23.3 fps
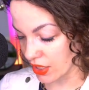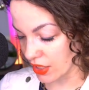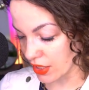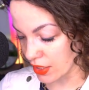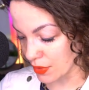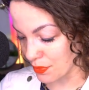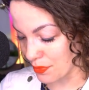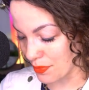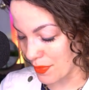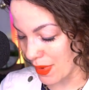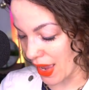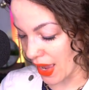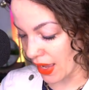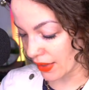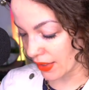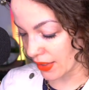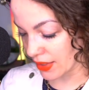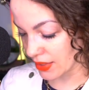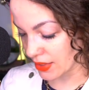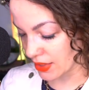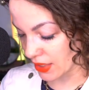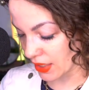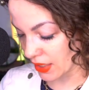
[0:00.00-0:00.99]
this
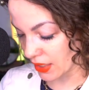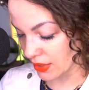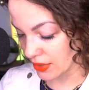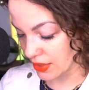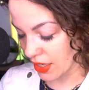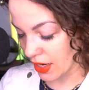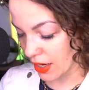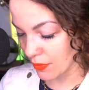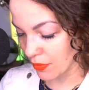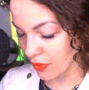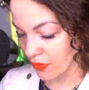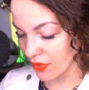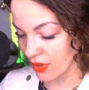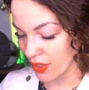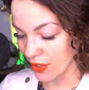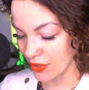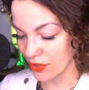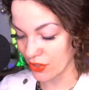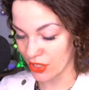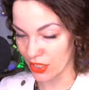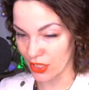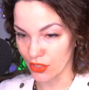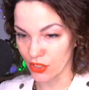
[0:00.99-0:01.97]
balancing type of
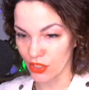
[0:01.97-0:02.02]
energy,